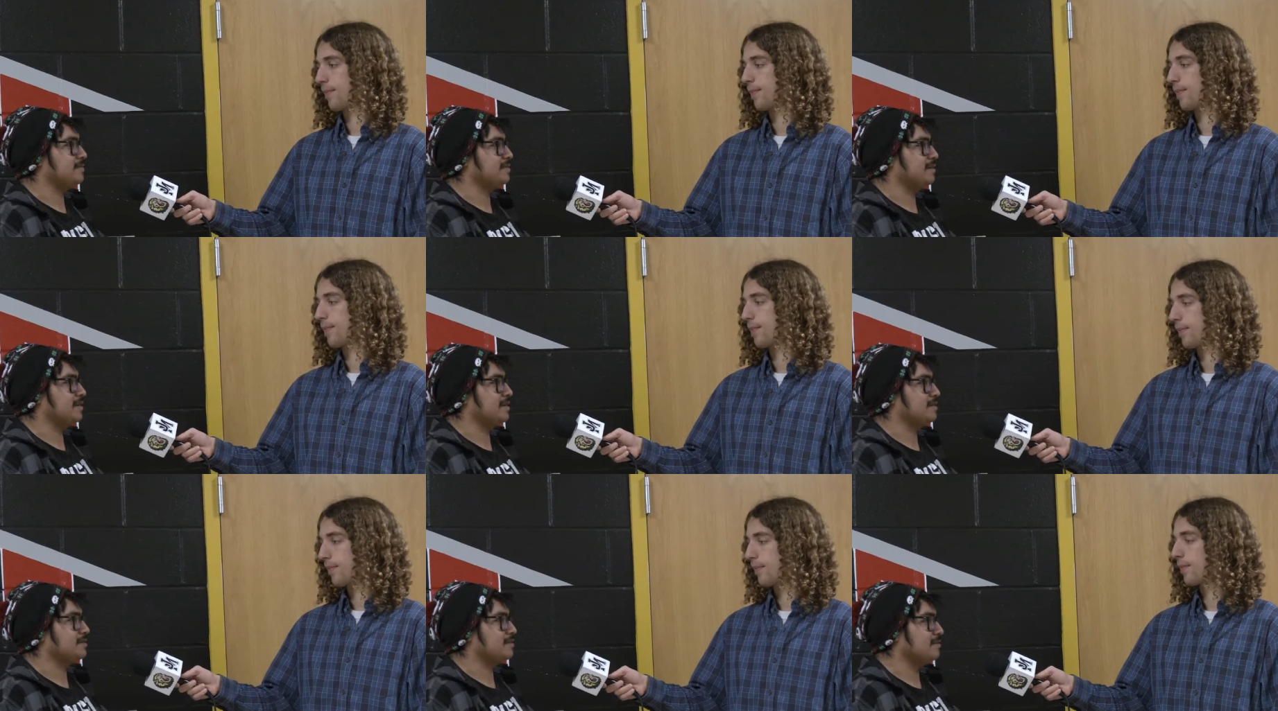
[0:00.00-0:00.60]

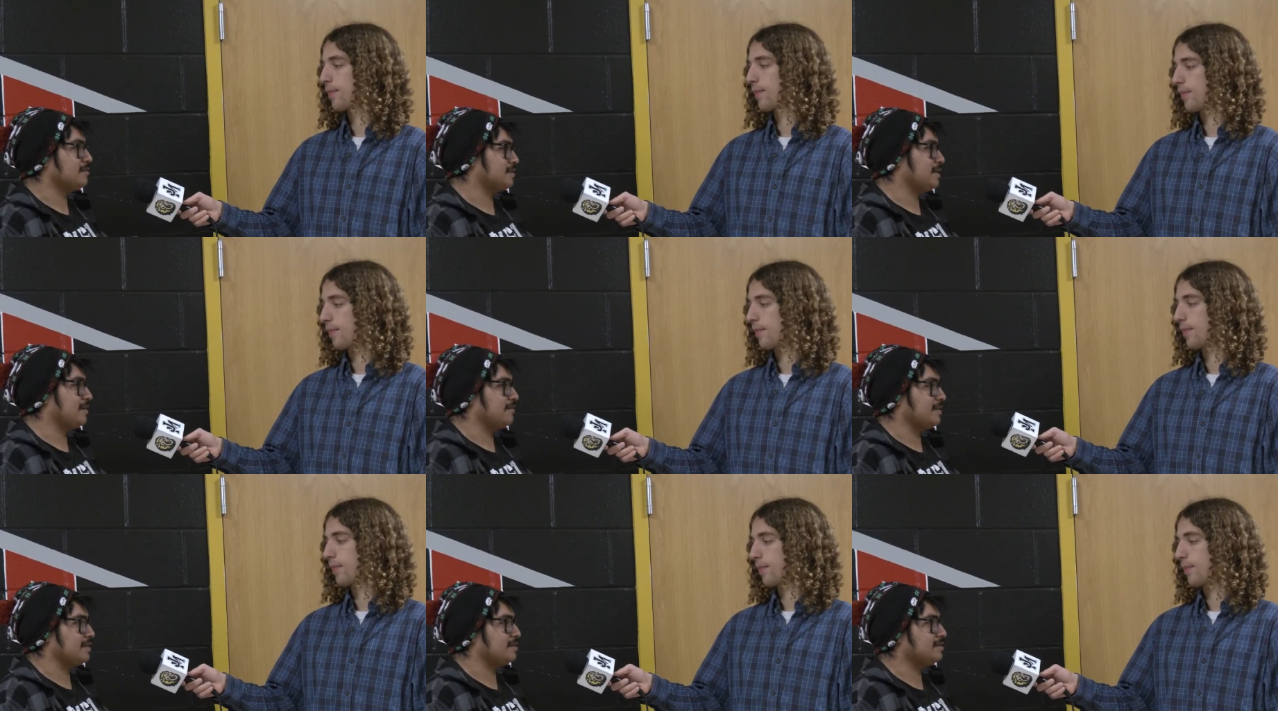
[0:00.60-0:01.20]
Speaker 1: Side. As long as I
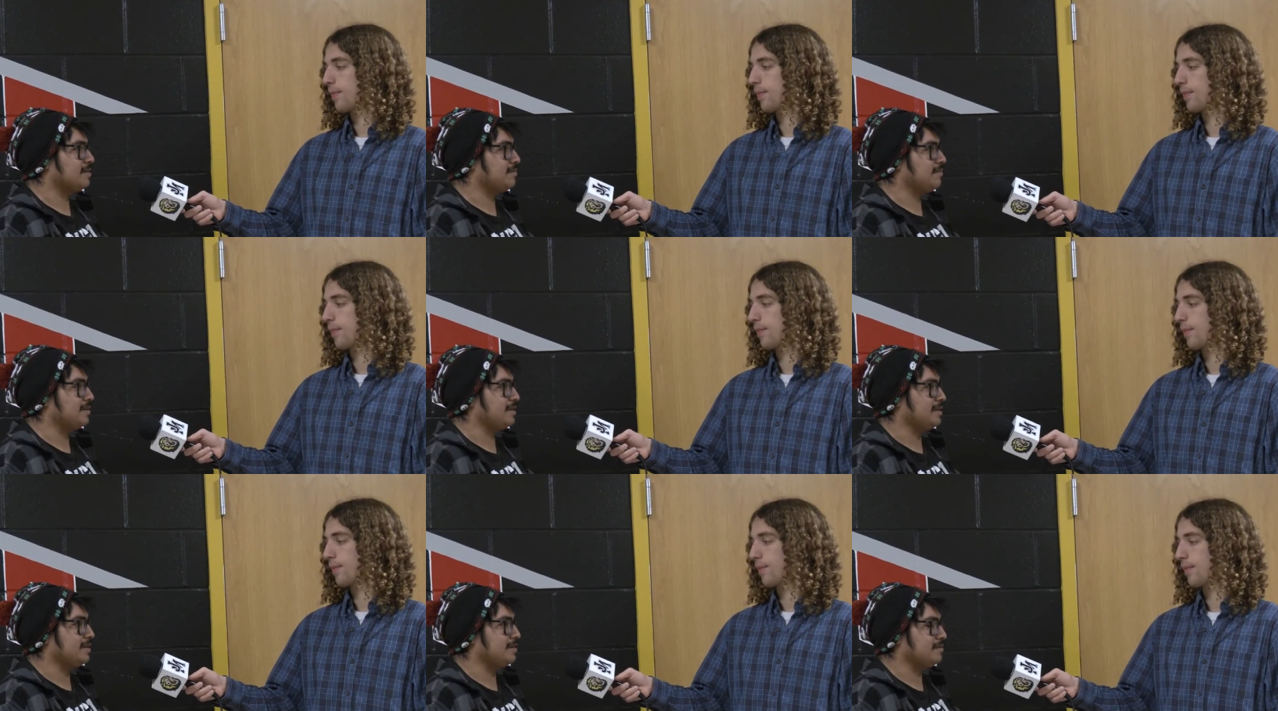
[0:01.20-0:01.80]
have like
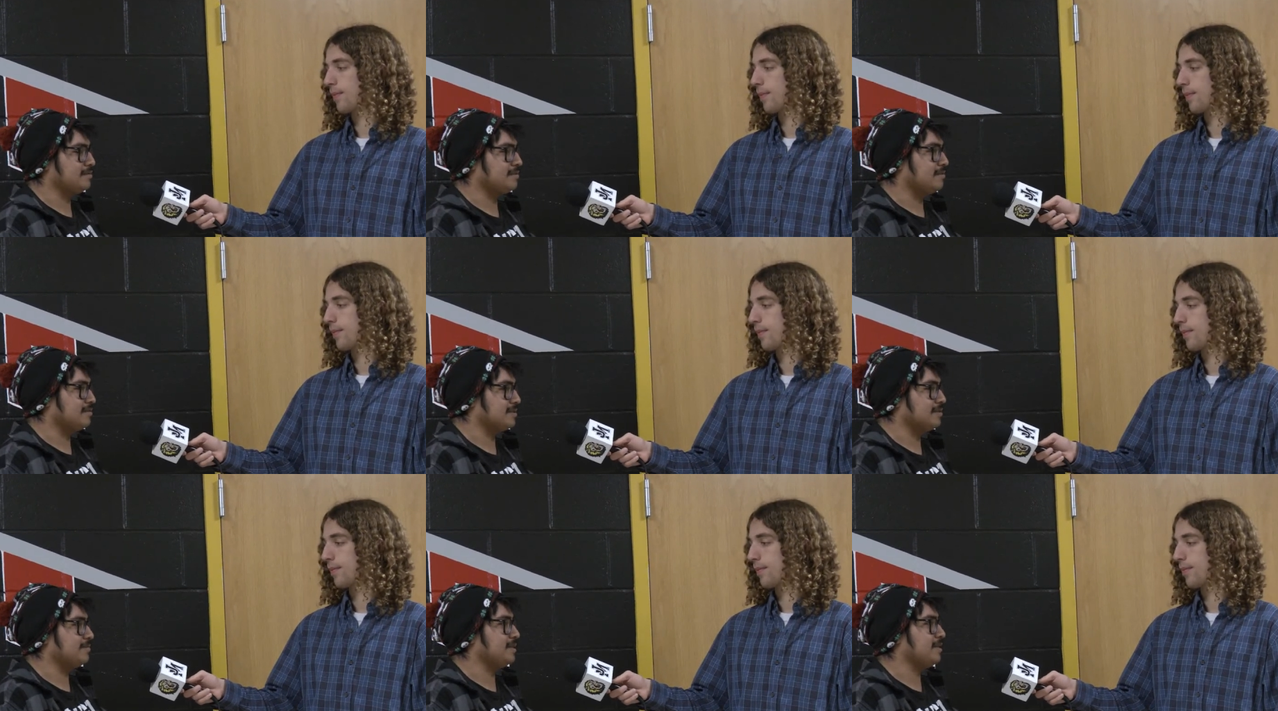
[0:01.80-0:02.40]
somebody who's
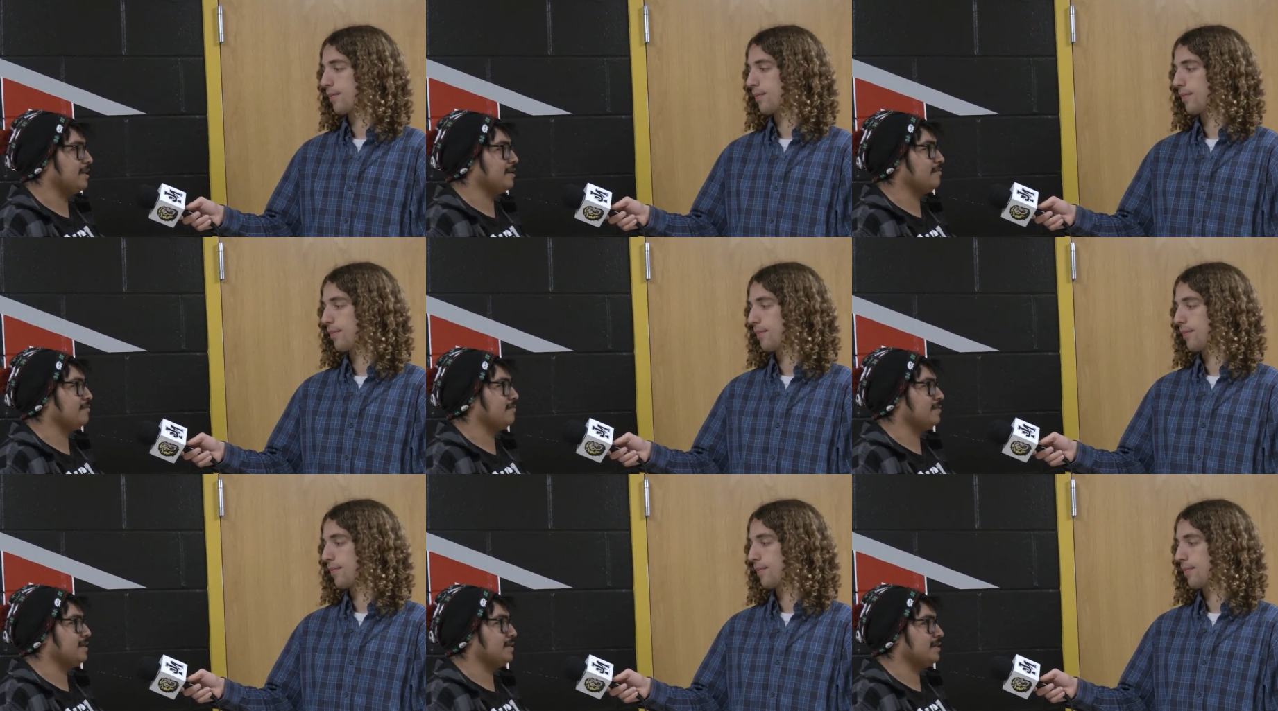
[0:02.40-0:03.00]
always gonna be there
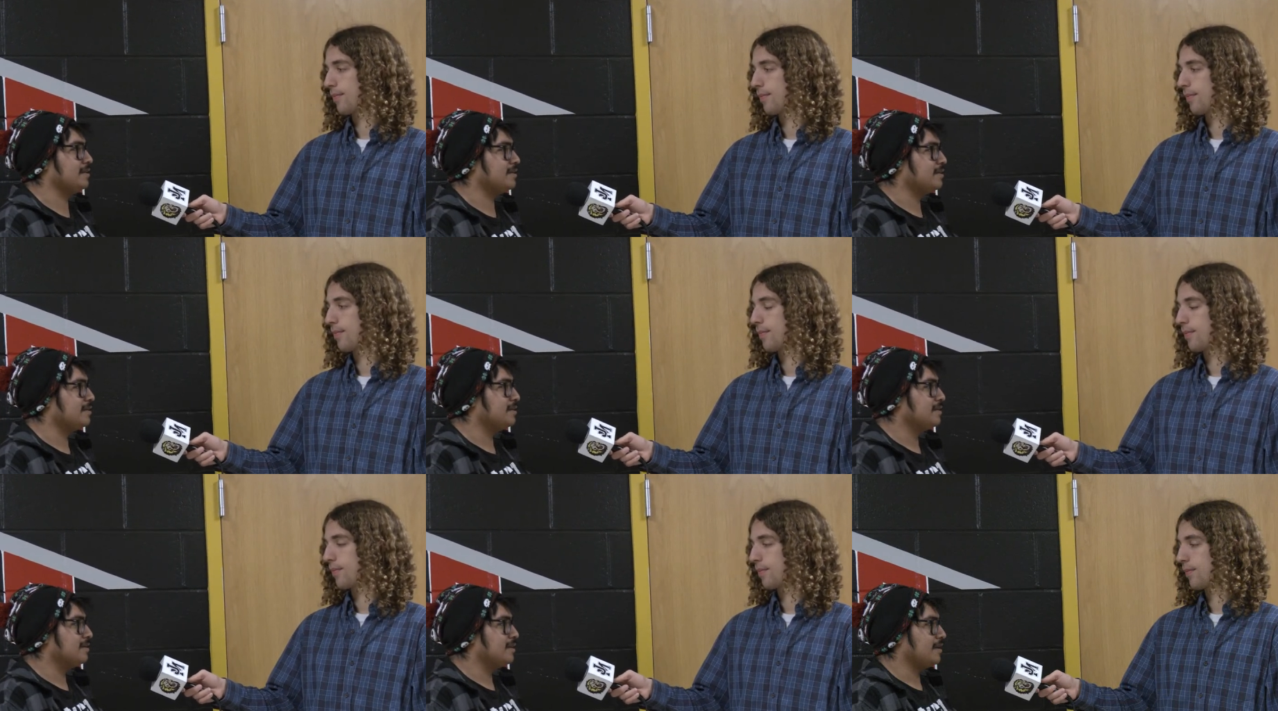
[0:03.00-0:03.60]
for me,
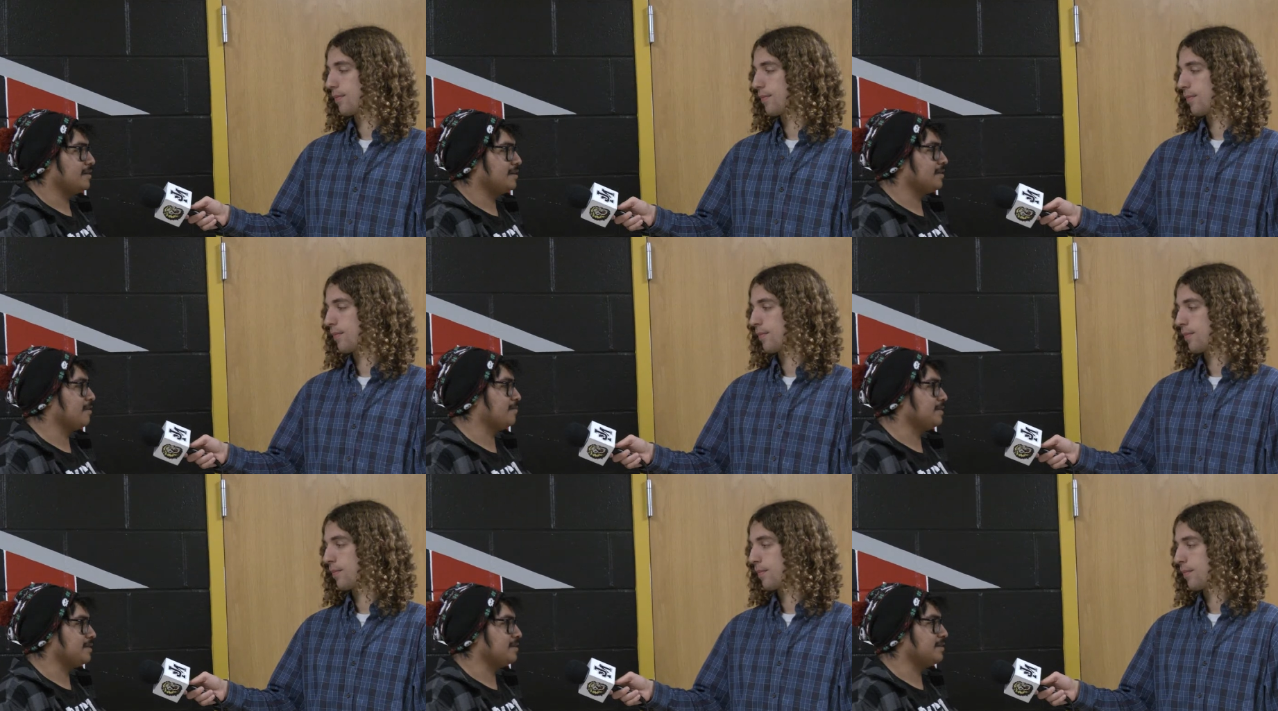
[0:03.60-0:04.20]
I think
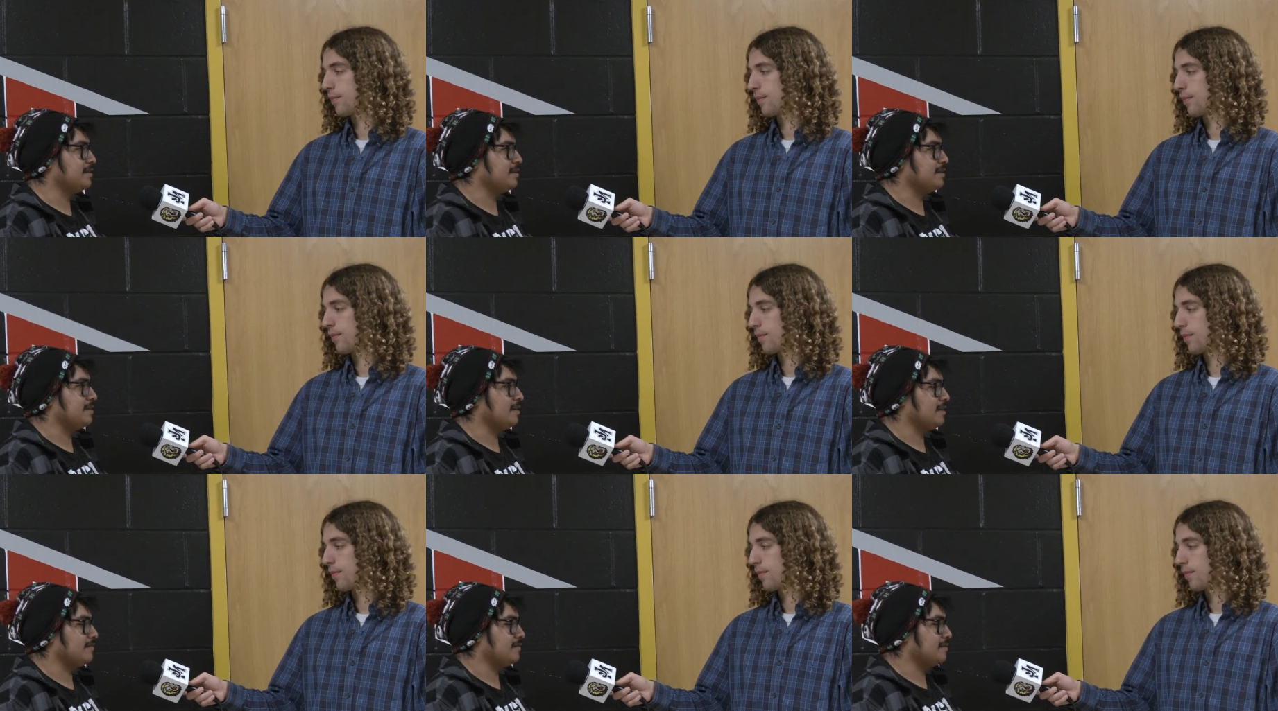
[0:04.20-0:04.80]
I'll be good in
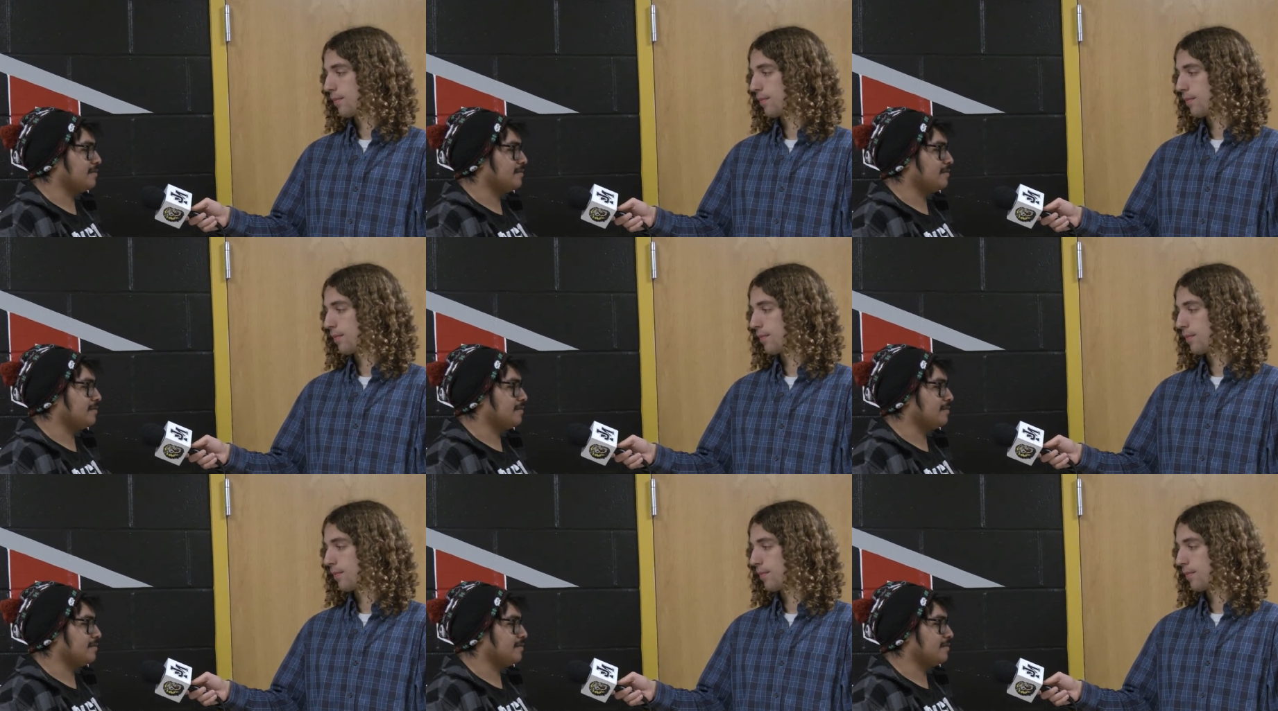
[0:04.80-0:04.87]
life.